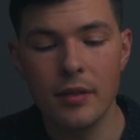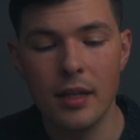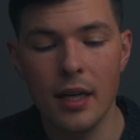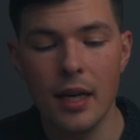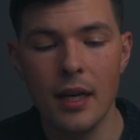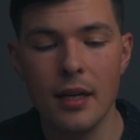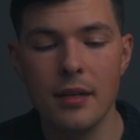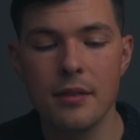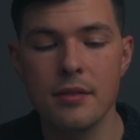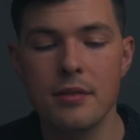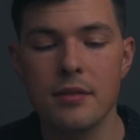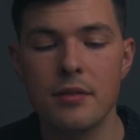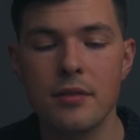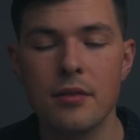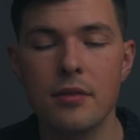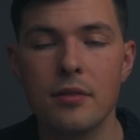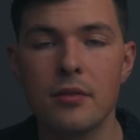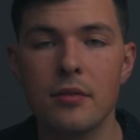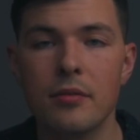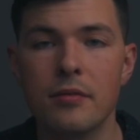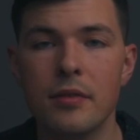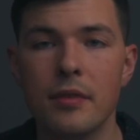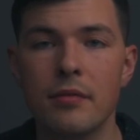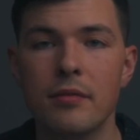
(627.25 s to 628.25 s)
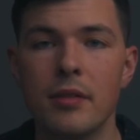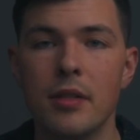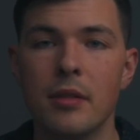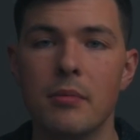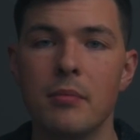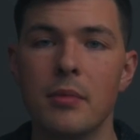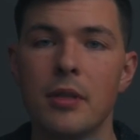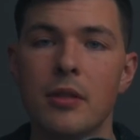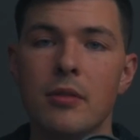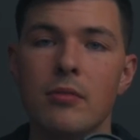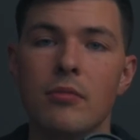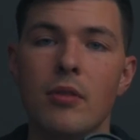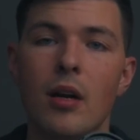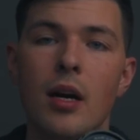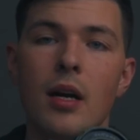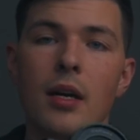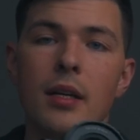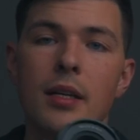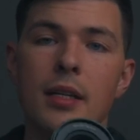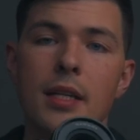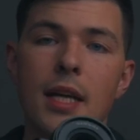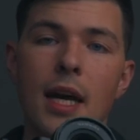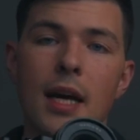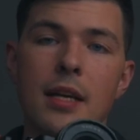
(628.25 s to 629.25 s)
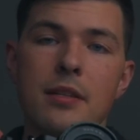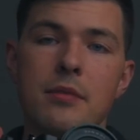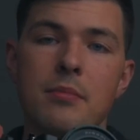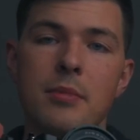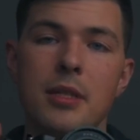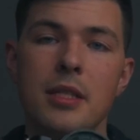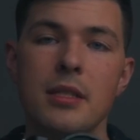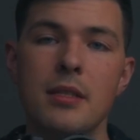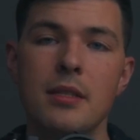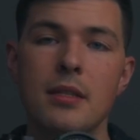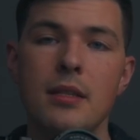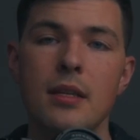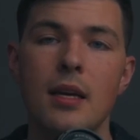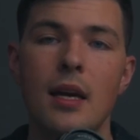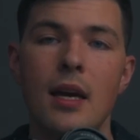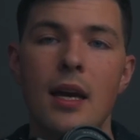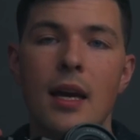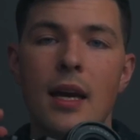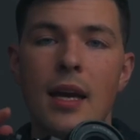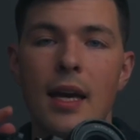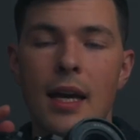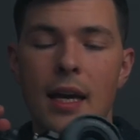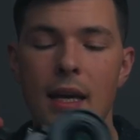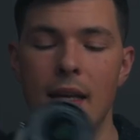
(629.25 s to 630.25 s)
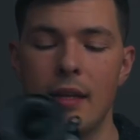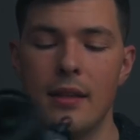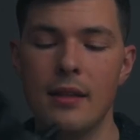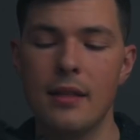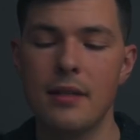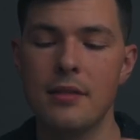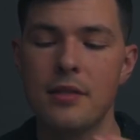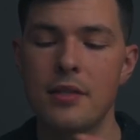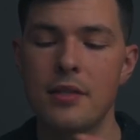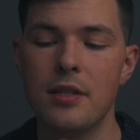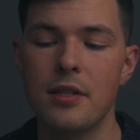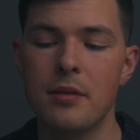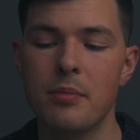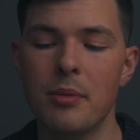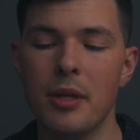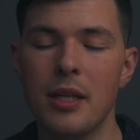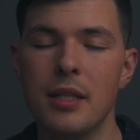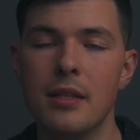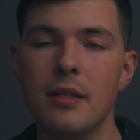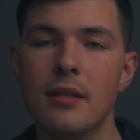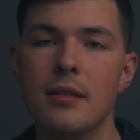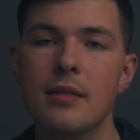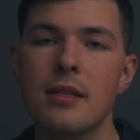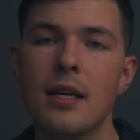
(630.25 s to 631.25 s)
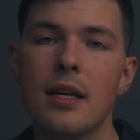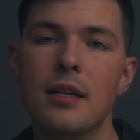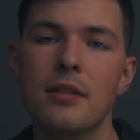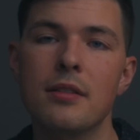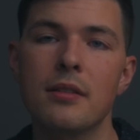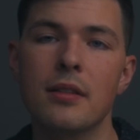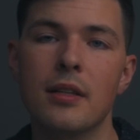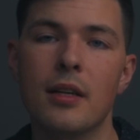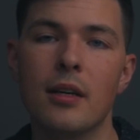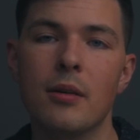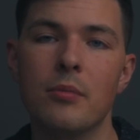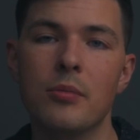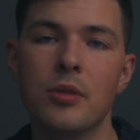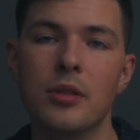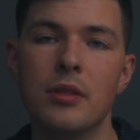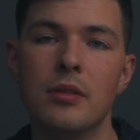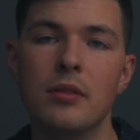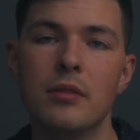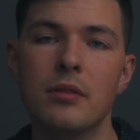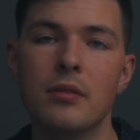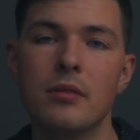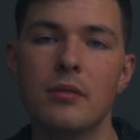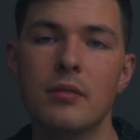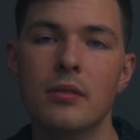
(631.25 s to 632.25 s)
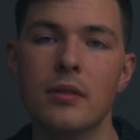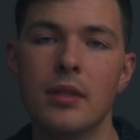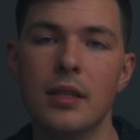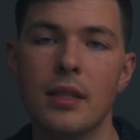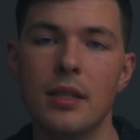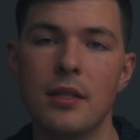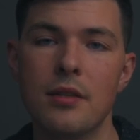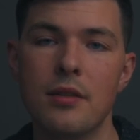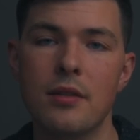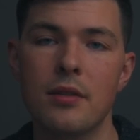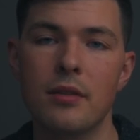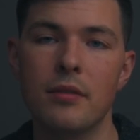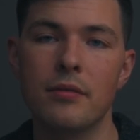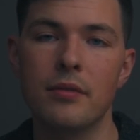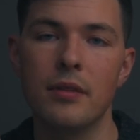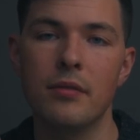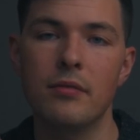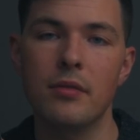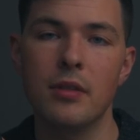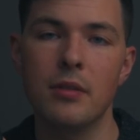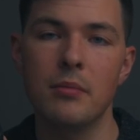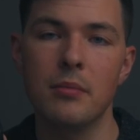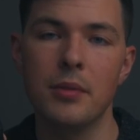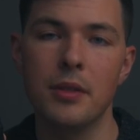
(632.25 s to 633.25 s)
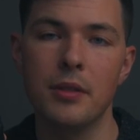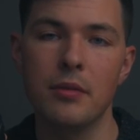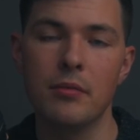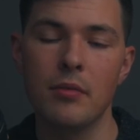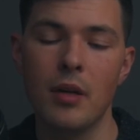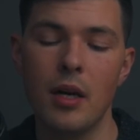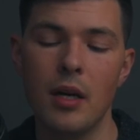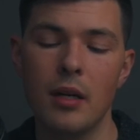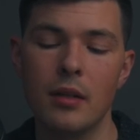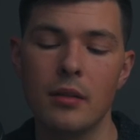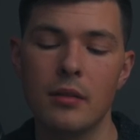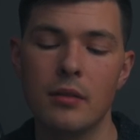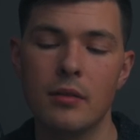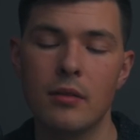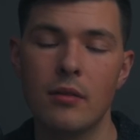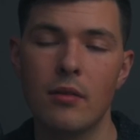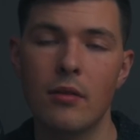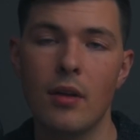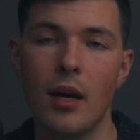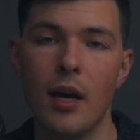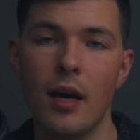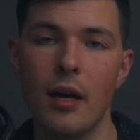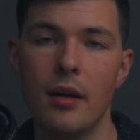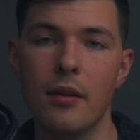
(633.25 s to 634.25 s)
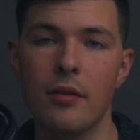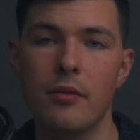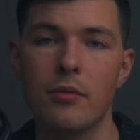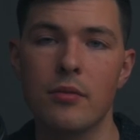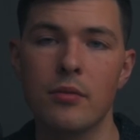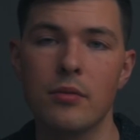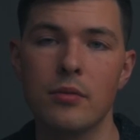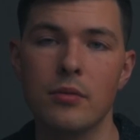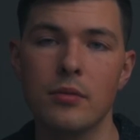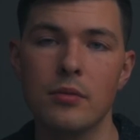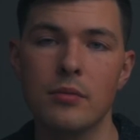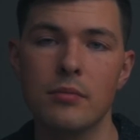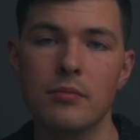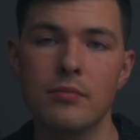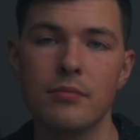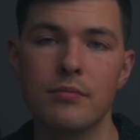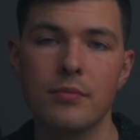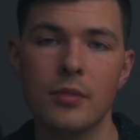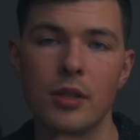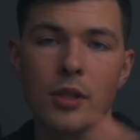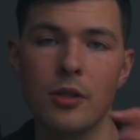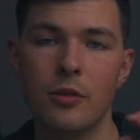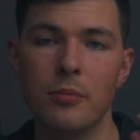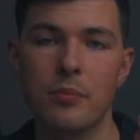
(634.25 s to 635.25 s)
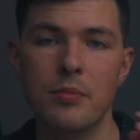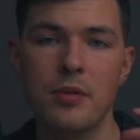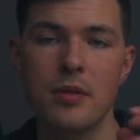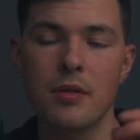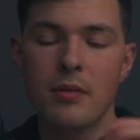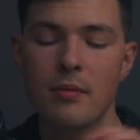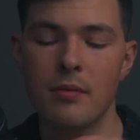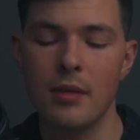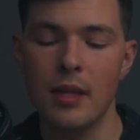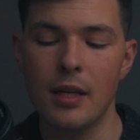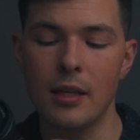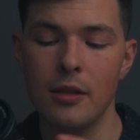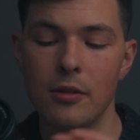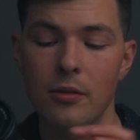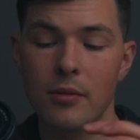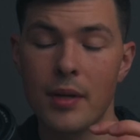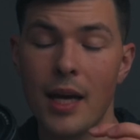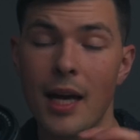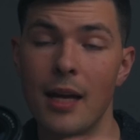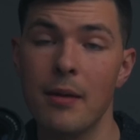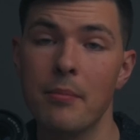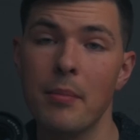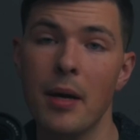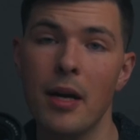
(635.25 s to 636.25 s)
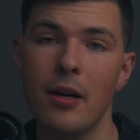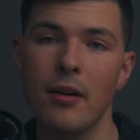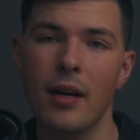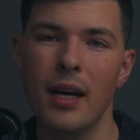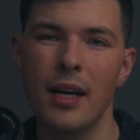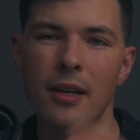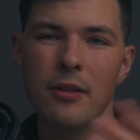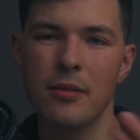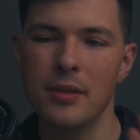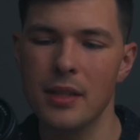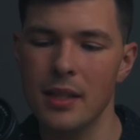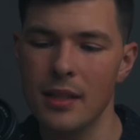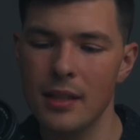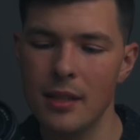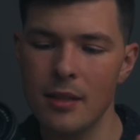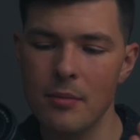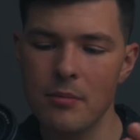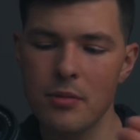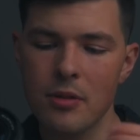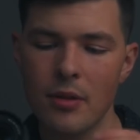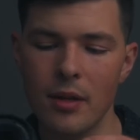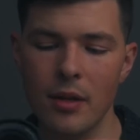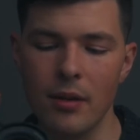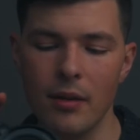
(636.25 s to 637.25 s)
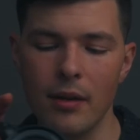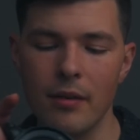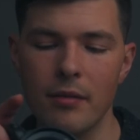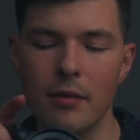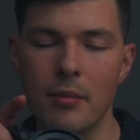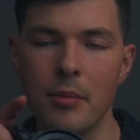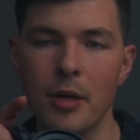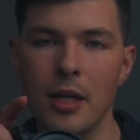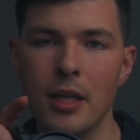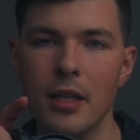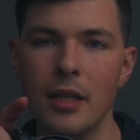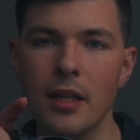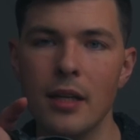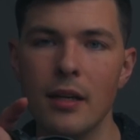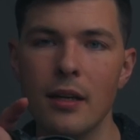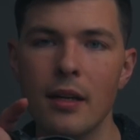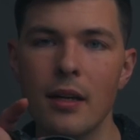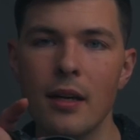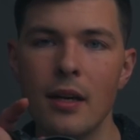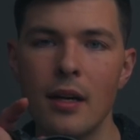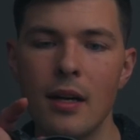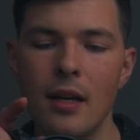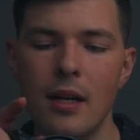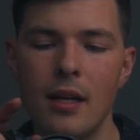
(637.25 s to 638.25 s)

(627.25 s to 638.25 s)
It has two 15mm rod attachments, and this cheese plate does actually come with two additional 15mm rod through loops that you can mount. I don't need them, so I don't have them on here.